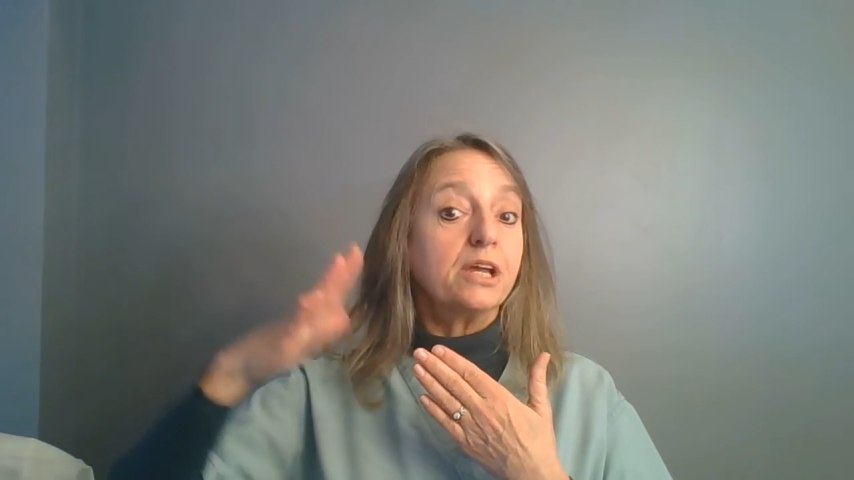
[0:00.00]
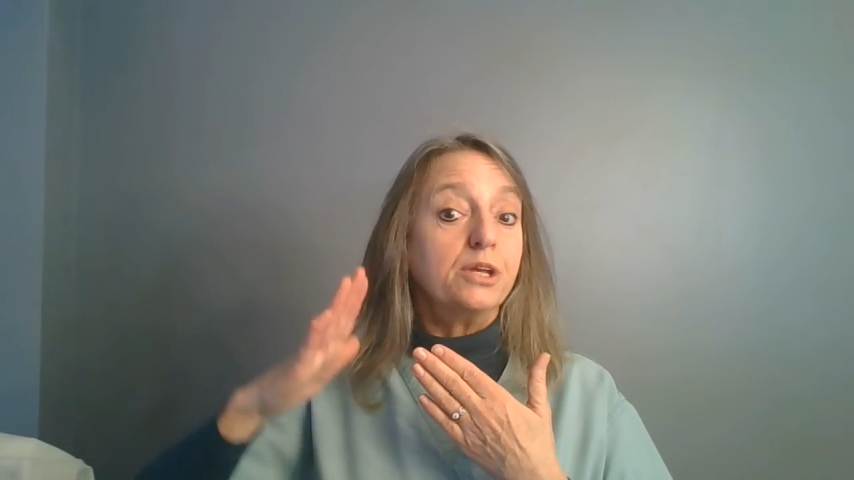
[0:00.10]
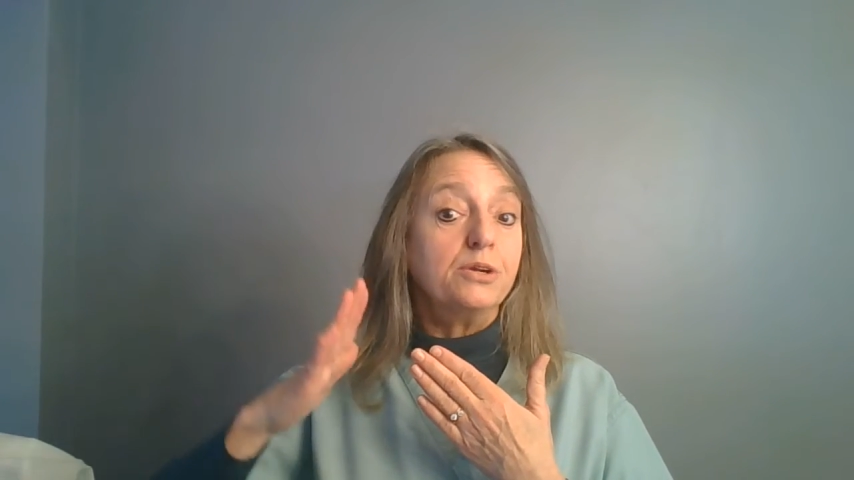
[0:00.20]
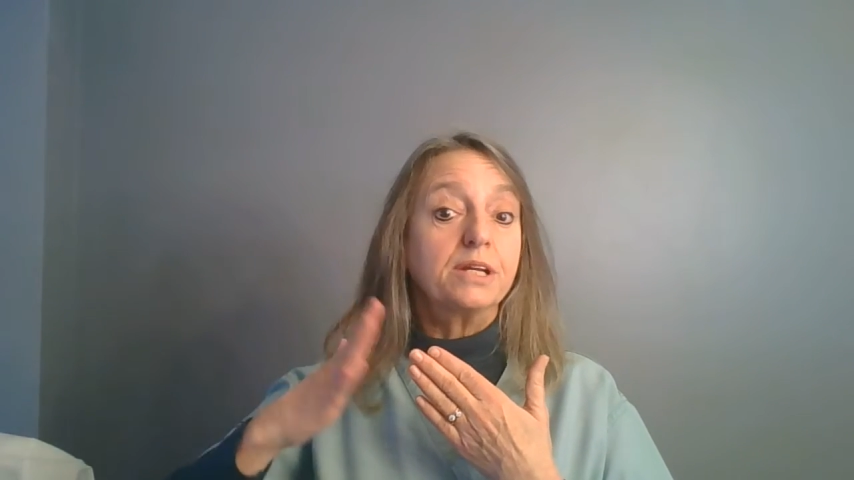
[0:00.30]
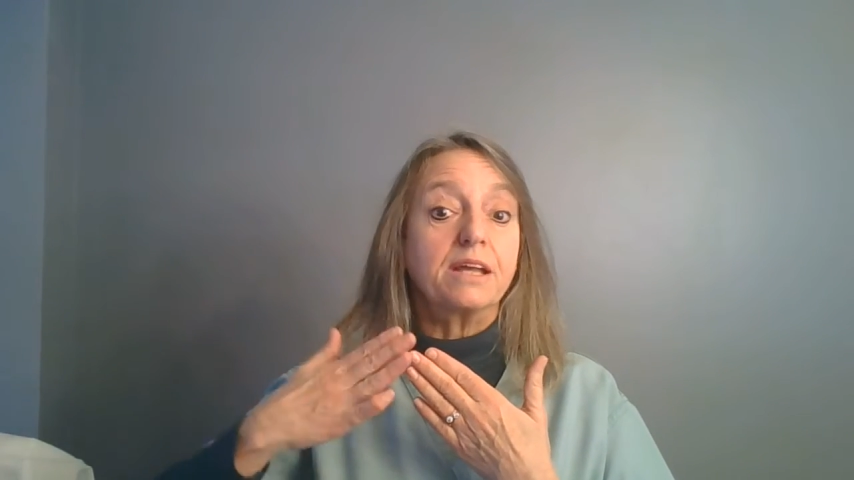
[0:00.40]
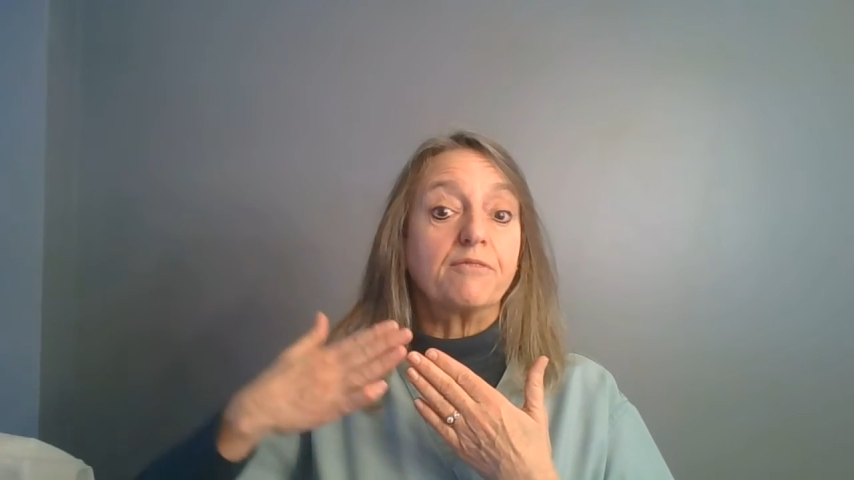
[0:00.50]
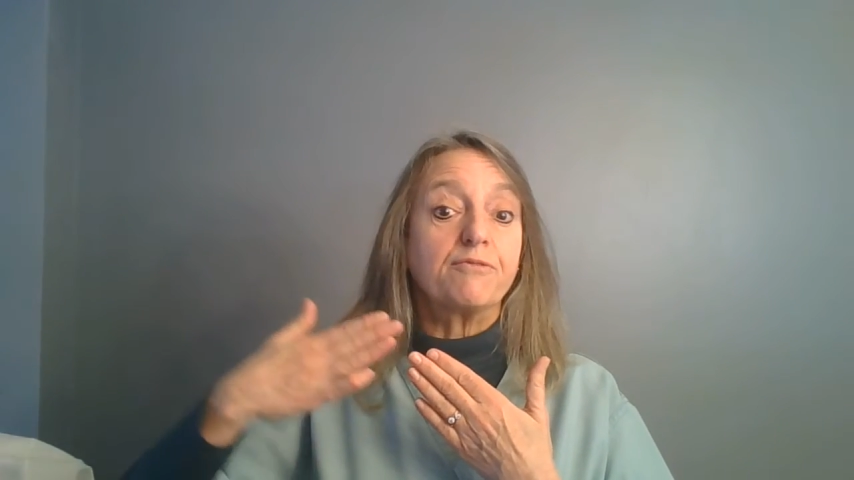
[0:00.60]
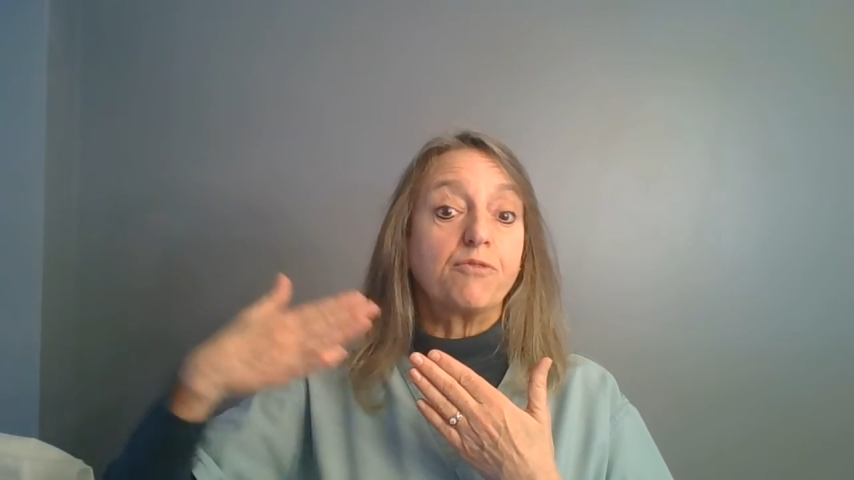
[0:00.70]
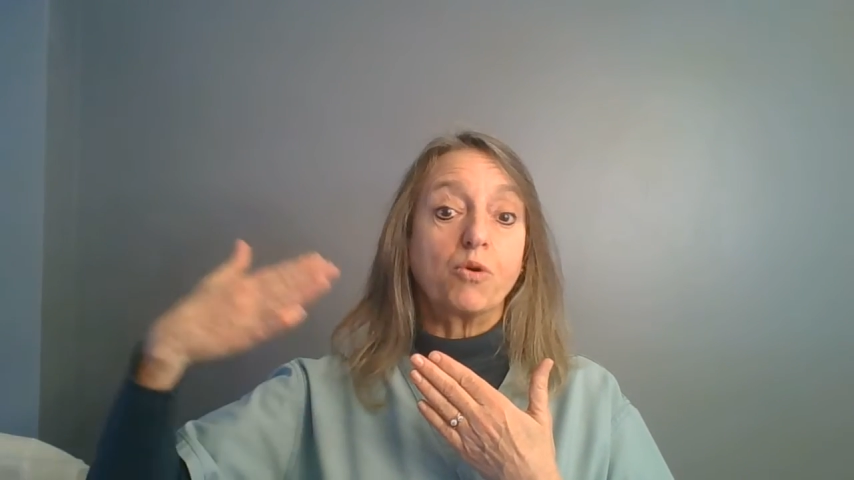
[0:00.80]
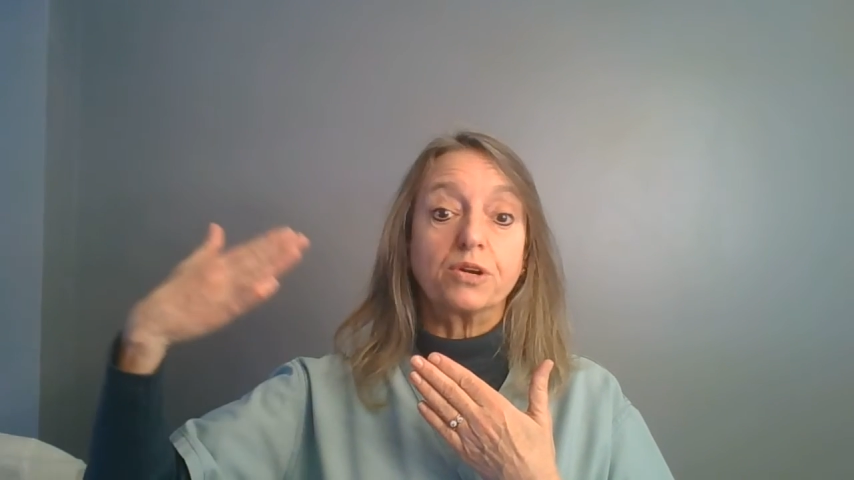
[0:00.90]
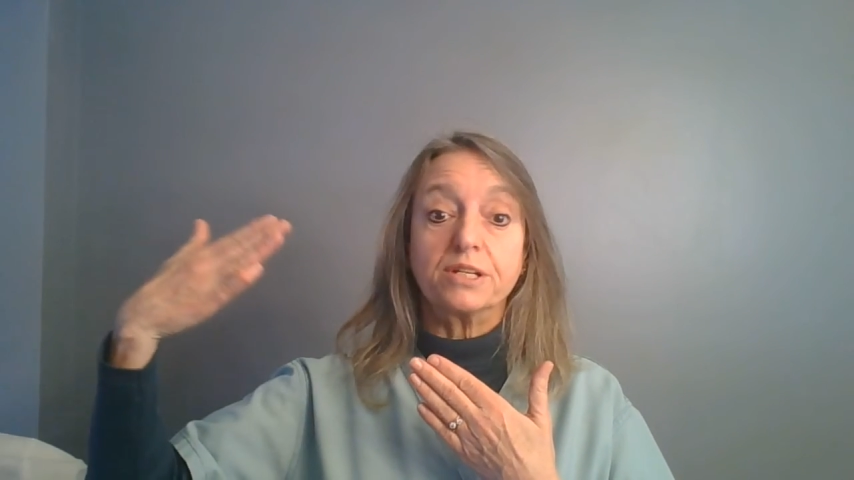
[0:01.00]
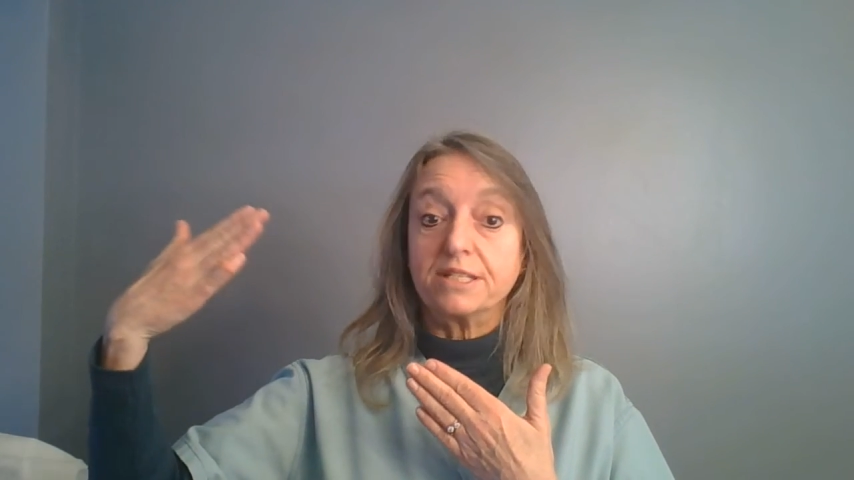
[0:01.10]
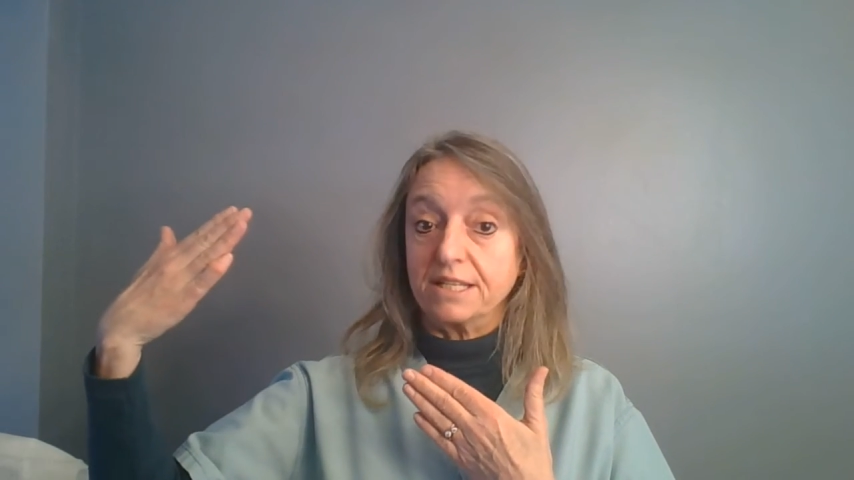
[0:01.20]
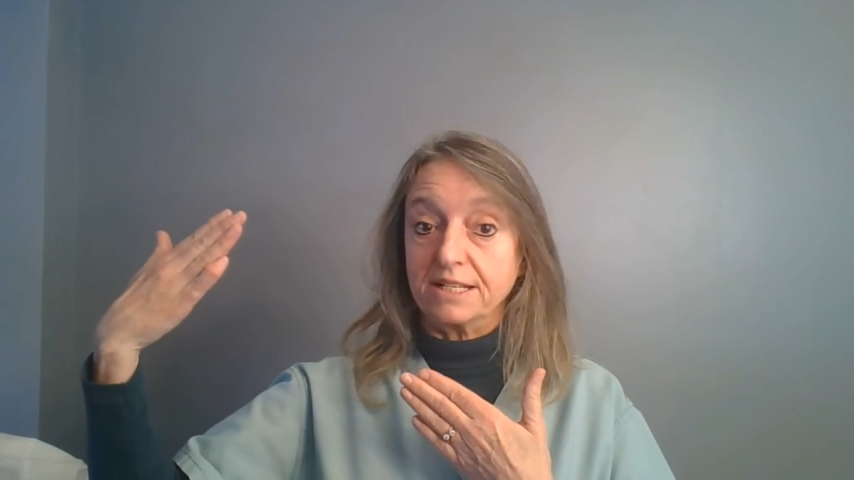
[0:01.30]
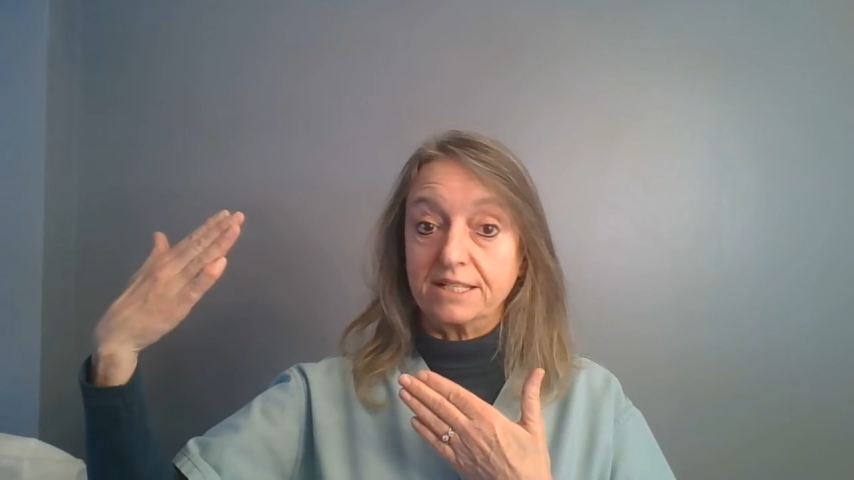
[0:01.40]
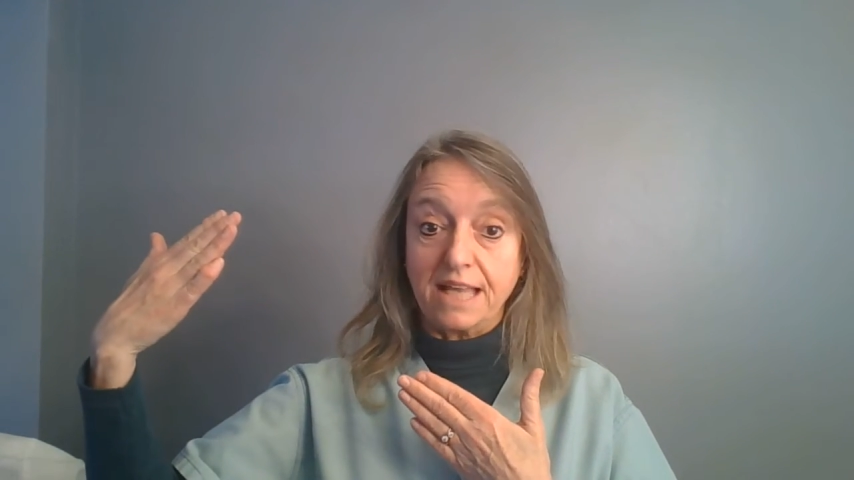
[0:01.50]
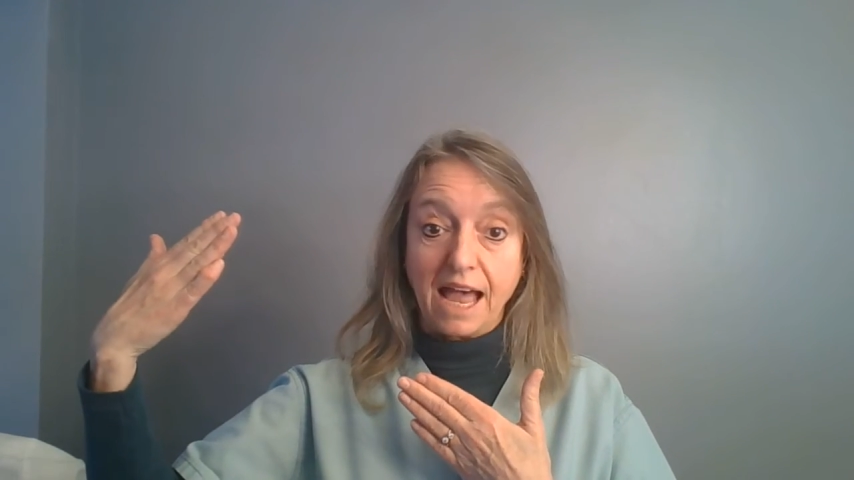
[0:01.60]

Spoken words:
You can get 4 to 6